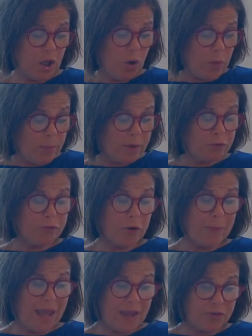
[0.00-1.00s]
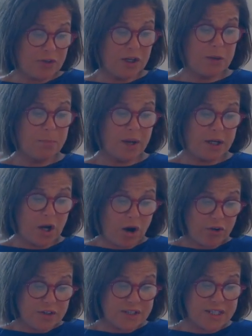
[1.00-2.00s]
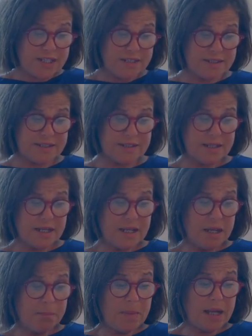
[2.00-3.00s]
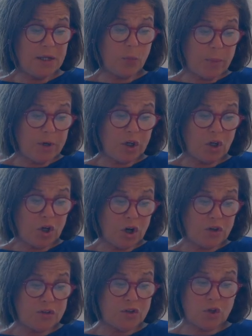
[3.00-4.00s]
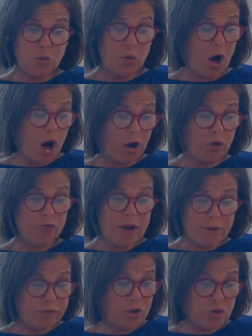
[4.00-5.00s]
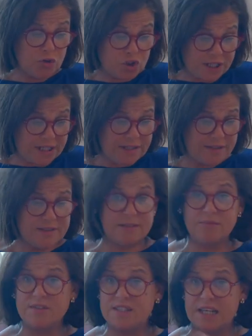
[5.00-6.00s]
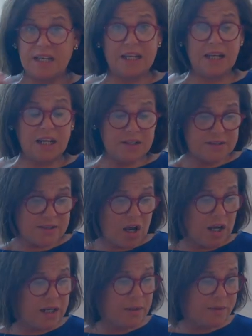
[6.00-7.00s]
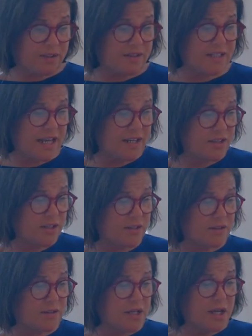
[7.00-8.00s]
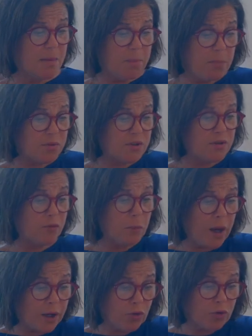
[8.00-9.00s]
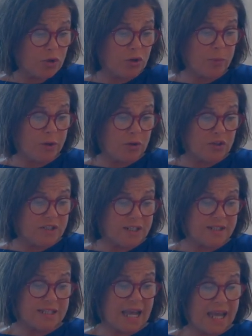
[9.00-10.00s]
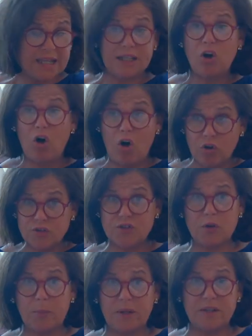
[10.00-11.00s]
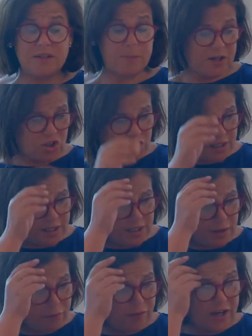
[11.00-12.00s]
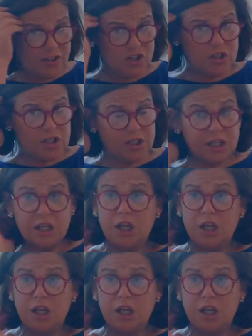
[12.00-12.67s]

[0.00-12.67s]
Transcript: women from ethnic minorities, Many women and girls who are refugees seeking asylum and status, members of migrant communities can also be especially affected. And